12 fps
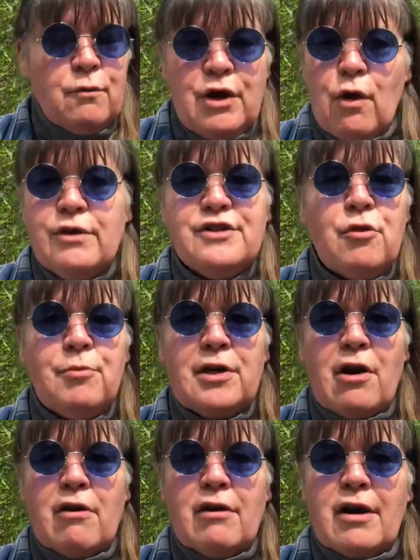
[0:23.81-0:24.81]
we always
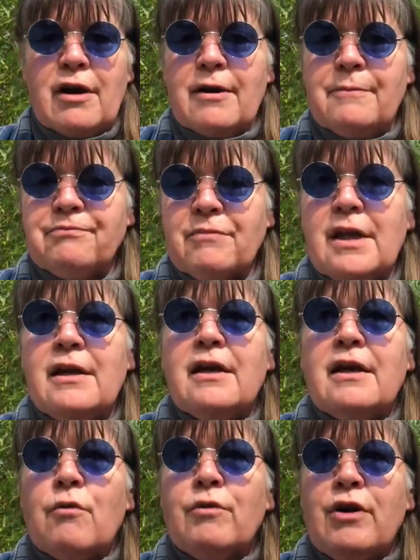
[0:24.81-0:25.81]
open
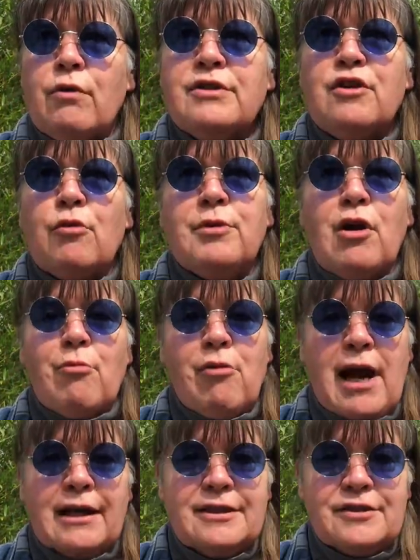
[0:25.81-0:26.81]
our
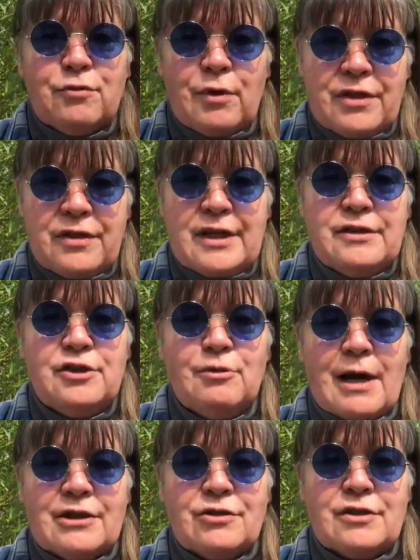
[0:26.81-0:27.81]
practice with these
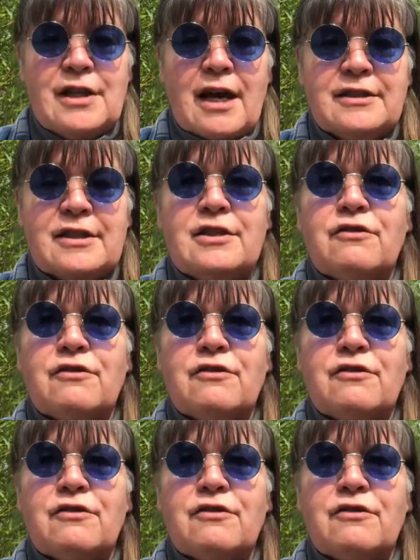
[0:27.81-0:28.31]
two exercises.